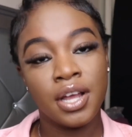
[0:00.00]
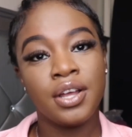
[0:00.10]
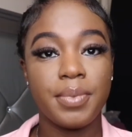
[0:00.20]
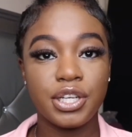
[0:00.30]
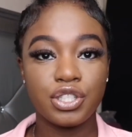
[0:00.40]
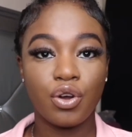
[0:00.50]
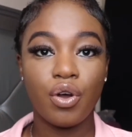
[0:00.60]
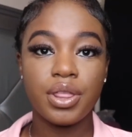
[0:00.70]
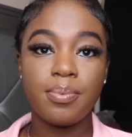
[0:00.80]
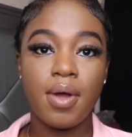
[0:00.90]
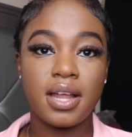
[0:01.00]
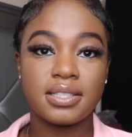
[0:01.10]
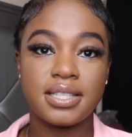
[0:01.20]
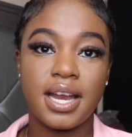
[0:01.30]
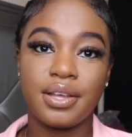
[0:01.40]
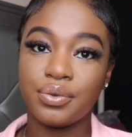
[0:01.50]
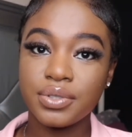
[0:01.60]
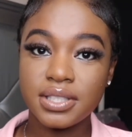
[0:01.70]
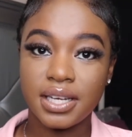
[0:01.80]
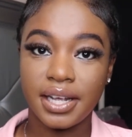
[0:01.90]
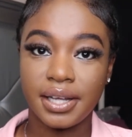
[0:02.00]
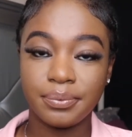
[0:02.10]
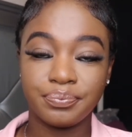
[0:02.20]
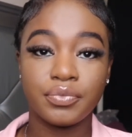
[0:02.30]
We'll make sure all the products that I used today